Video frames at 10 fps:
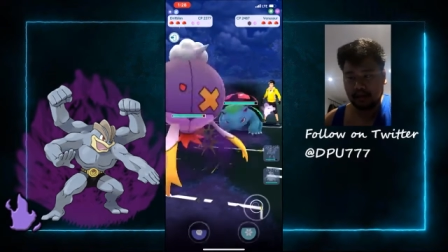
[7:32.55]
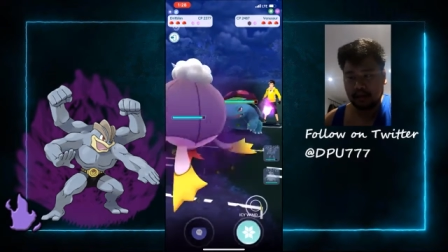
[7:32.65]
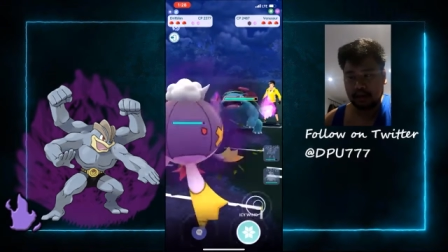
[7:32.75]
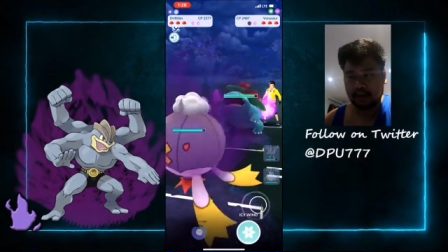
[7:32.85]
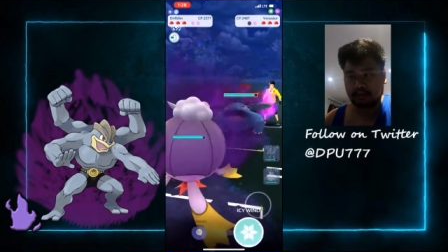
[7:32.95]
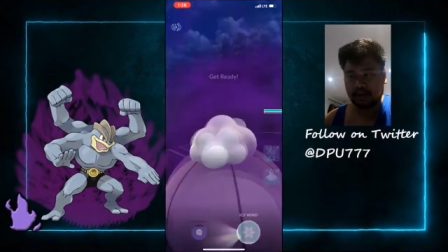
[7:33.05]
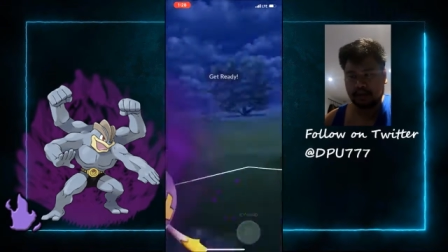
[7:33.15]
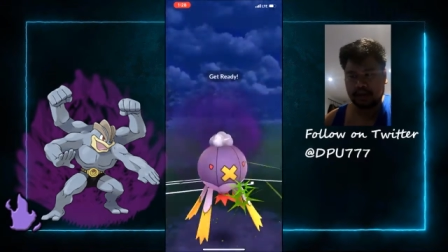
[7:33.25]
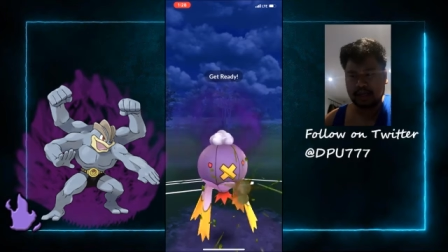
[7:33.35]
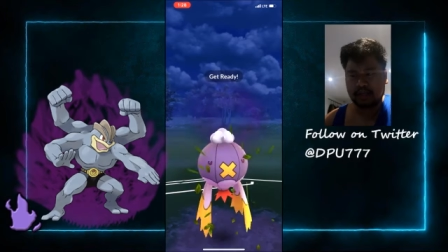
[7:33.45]
So
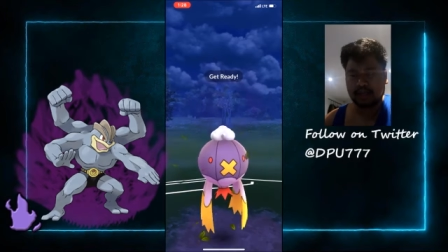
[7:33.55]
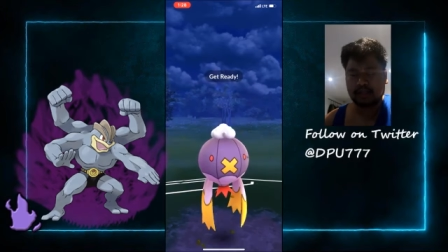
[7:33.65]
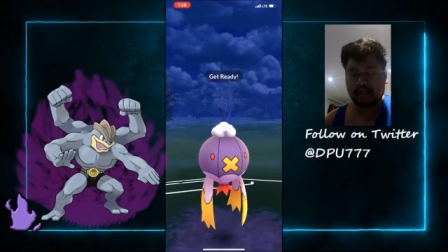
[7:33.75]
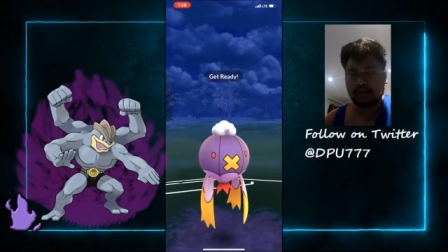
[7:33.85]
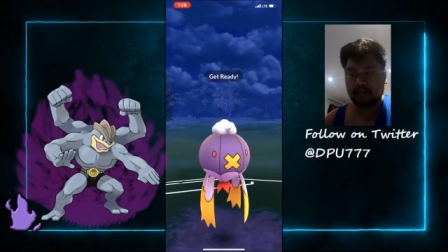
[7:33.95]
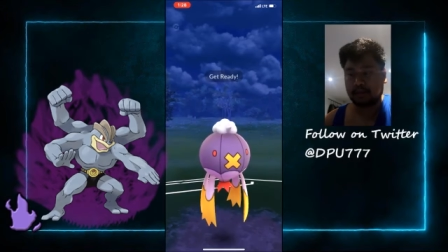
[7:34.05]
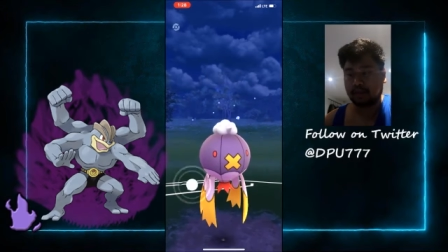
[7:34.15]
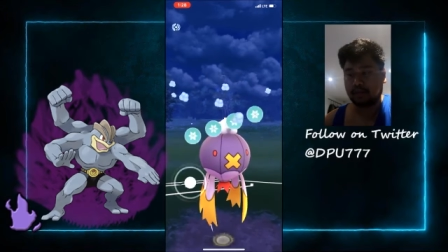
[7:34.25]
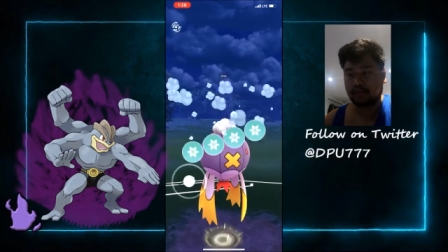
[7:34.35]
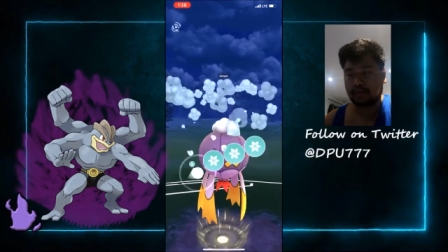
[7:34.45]
right here they say swap
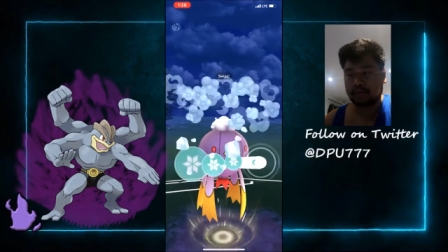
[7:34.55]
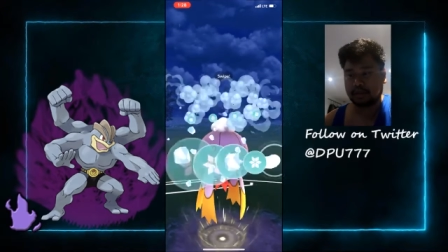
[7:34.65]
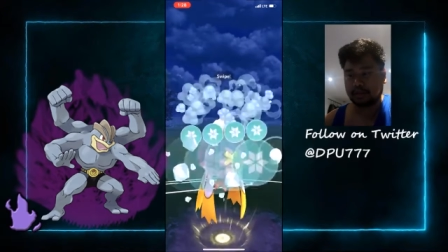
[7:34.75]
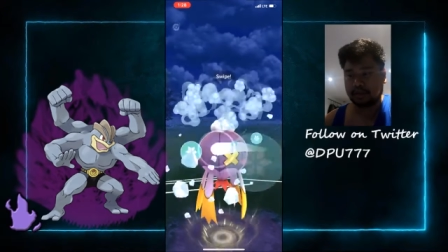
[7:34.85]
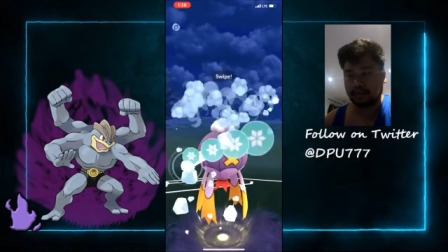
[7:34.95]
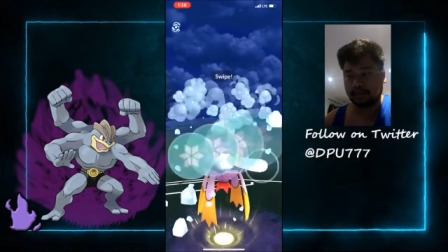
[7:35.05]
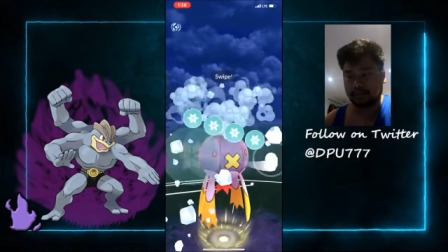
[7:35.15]
to a Venusaur.